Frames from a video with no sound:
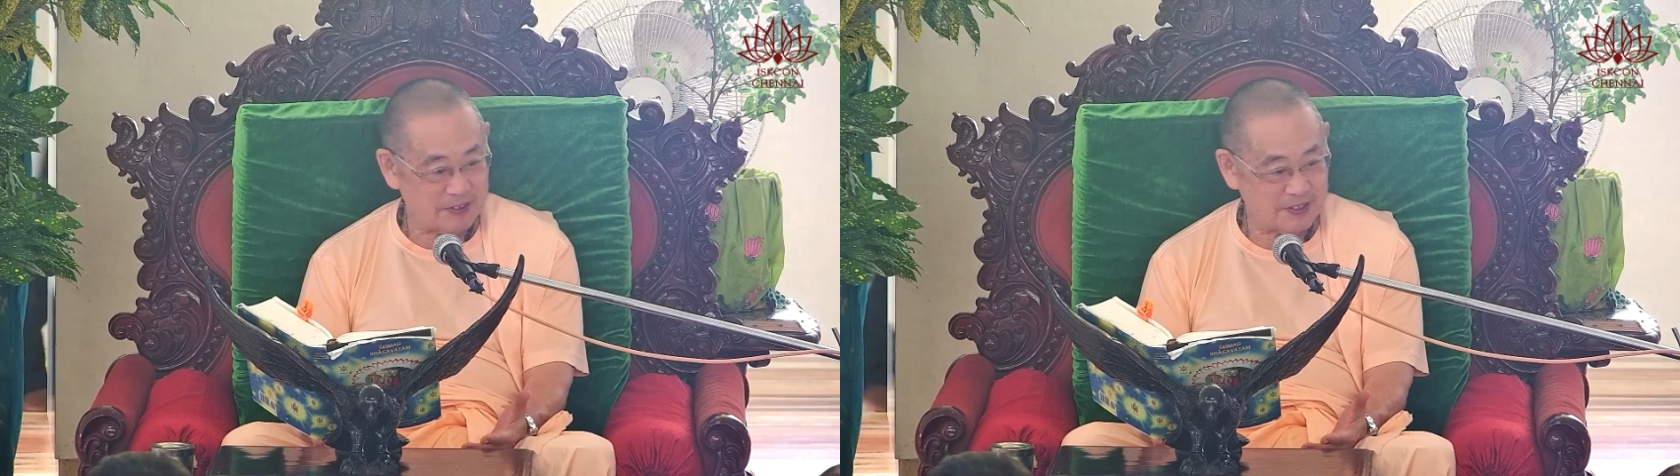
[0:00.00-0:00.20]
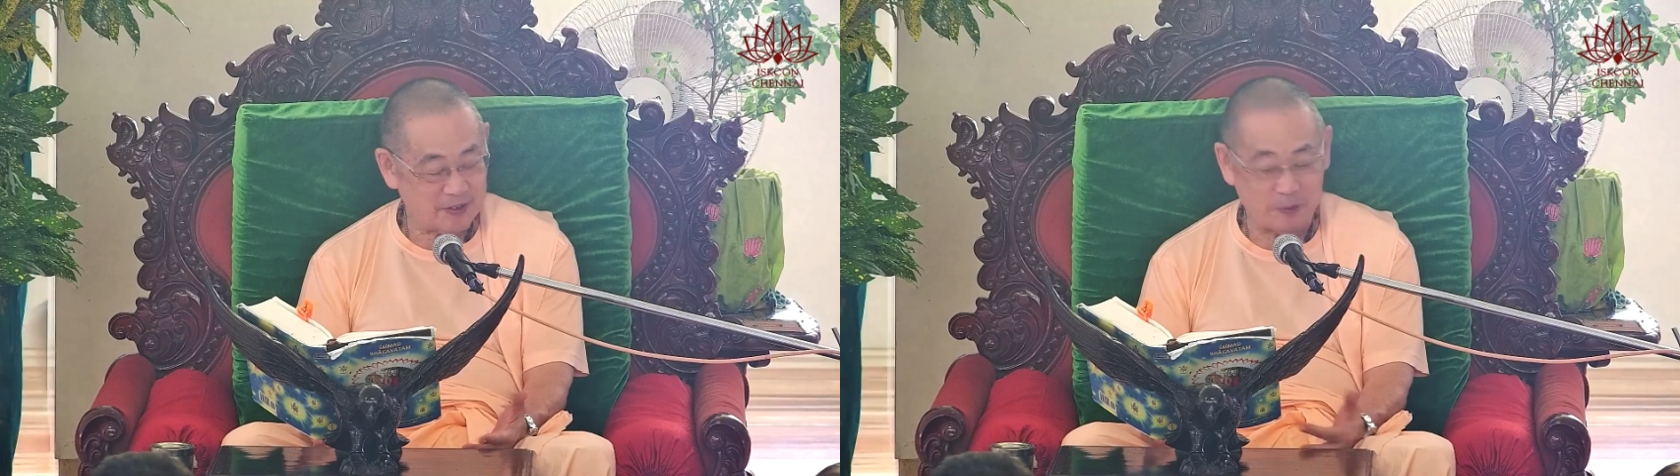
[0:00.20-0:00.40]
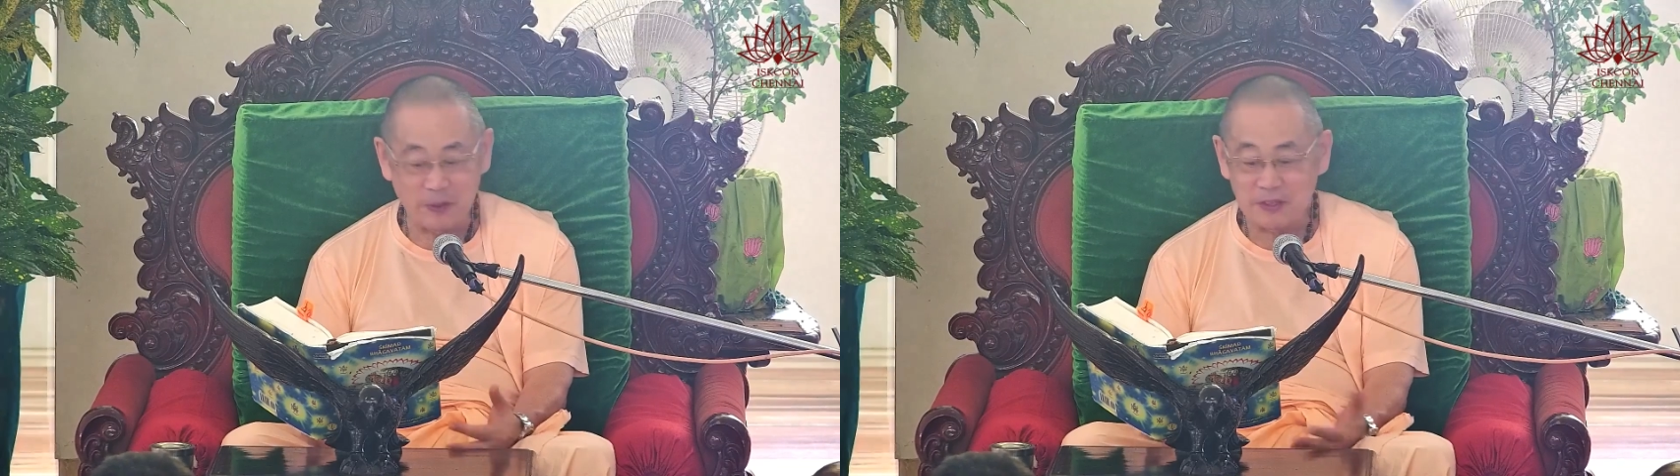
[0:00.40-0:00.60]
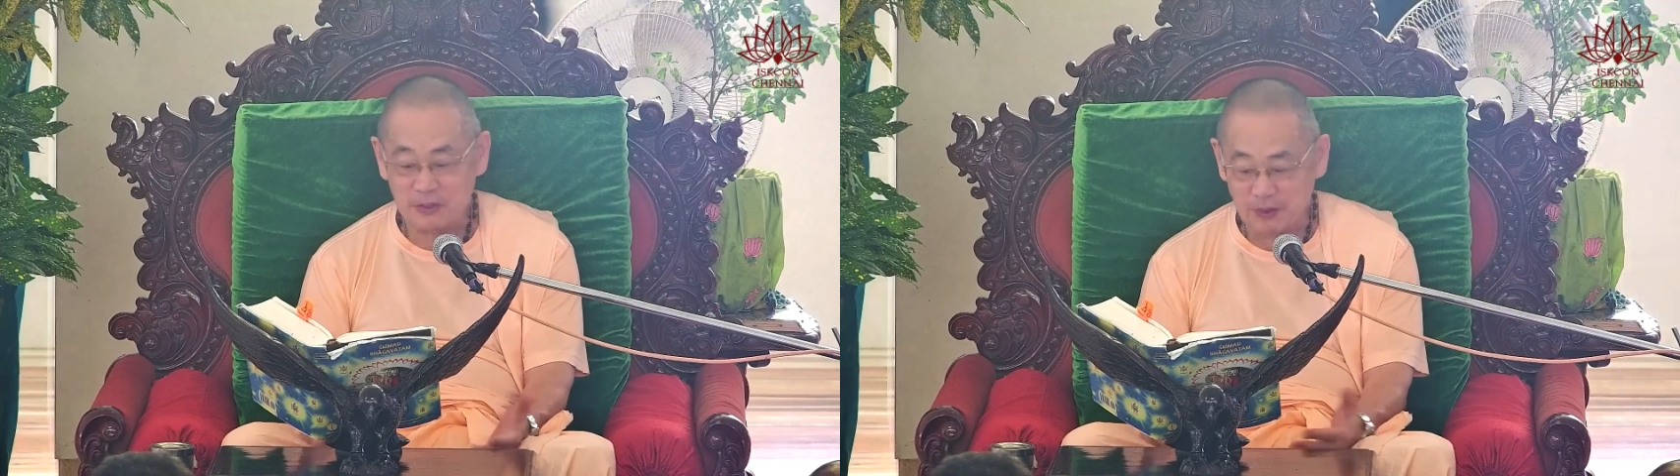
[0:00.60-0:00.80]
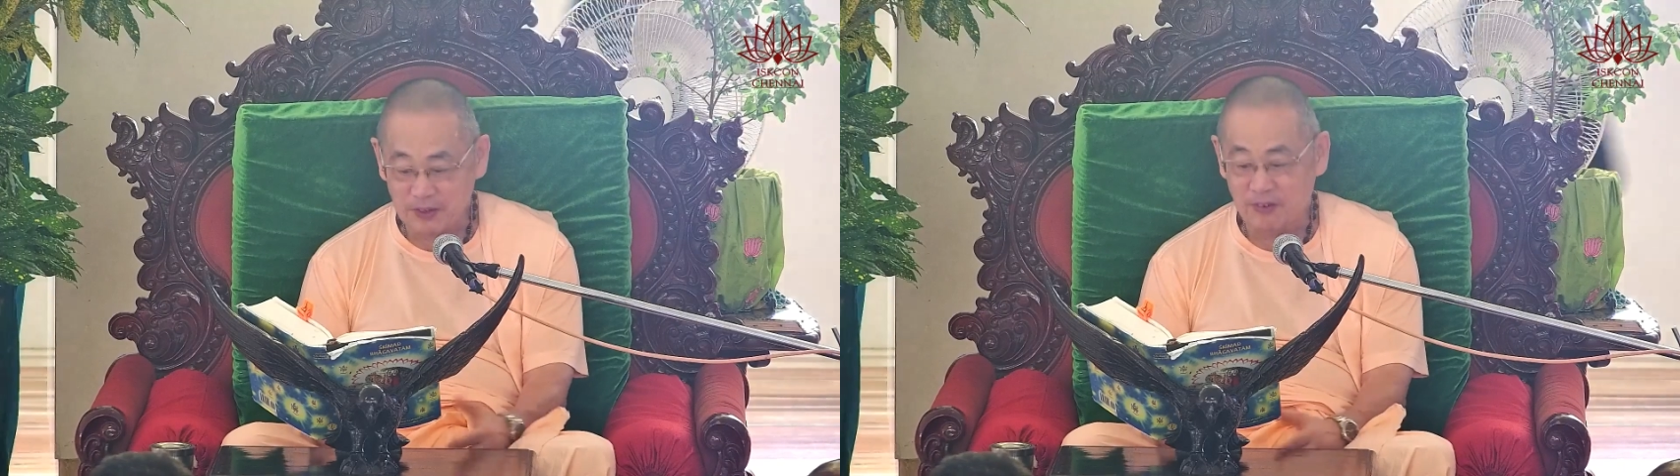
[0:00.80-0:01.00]
So in
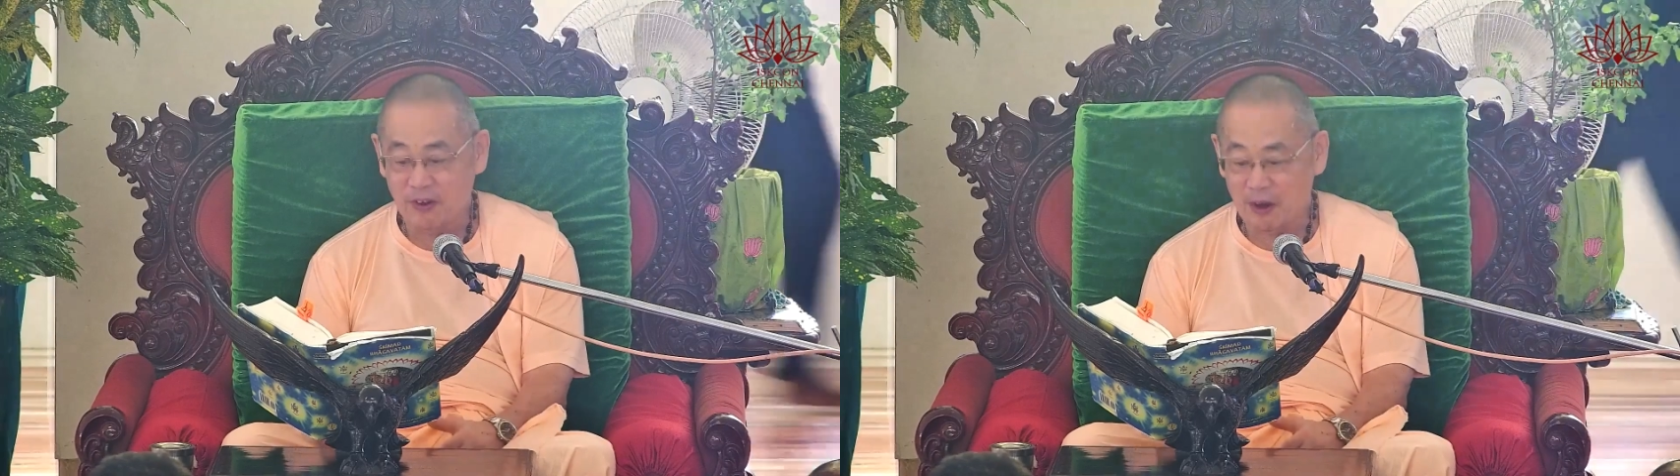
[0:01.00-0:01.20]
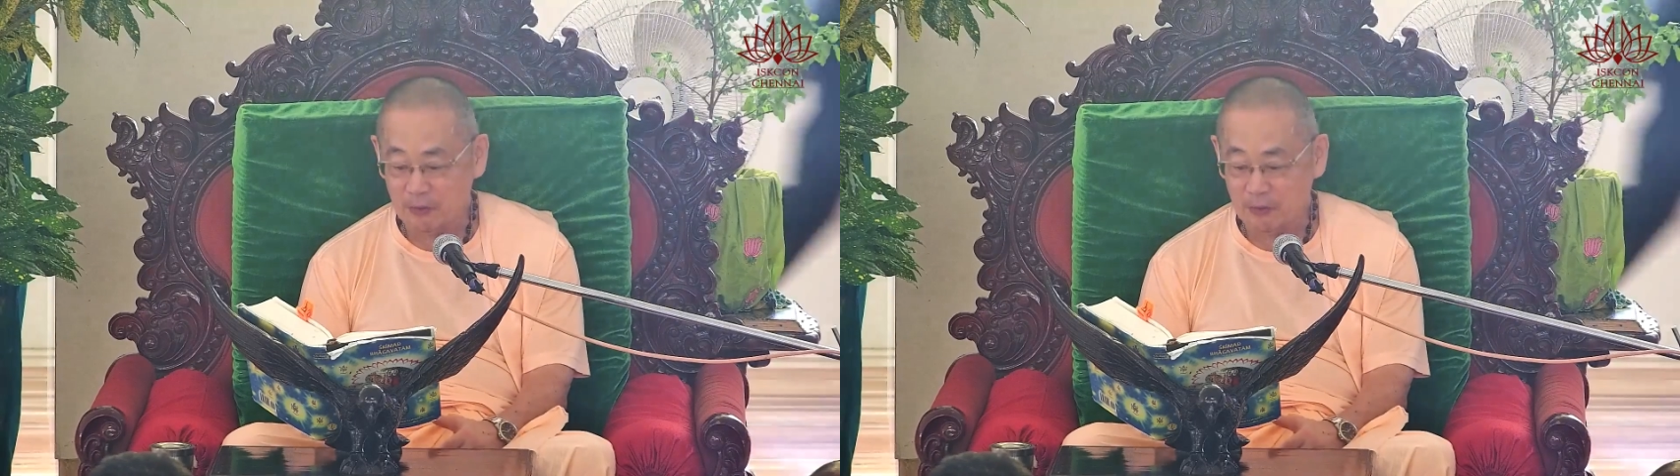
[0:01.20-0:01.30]
this way, there are